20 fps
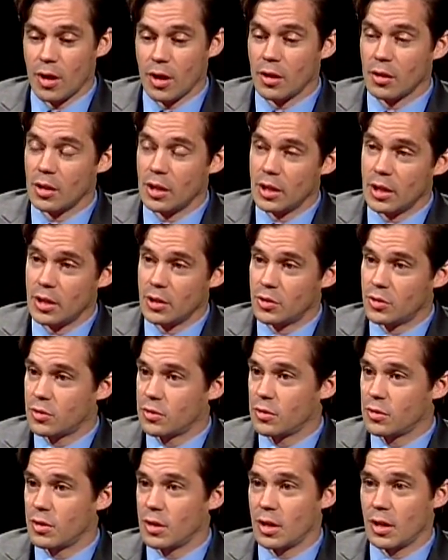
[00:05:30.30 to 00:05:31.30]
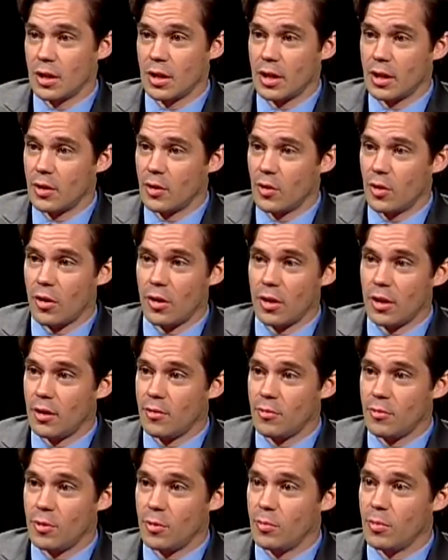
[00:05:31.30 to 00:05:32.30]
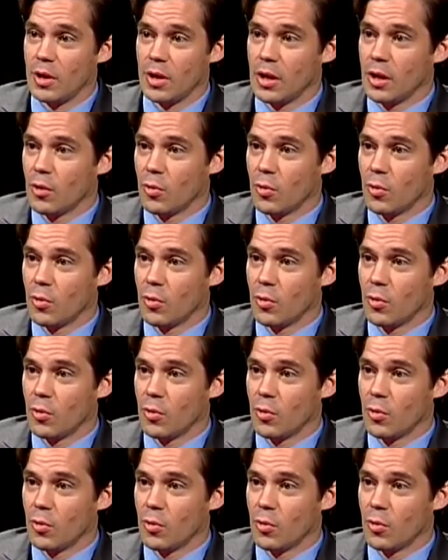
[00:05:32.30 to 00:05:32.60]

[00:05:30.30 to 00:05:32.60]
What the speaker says: get a list and all of them,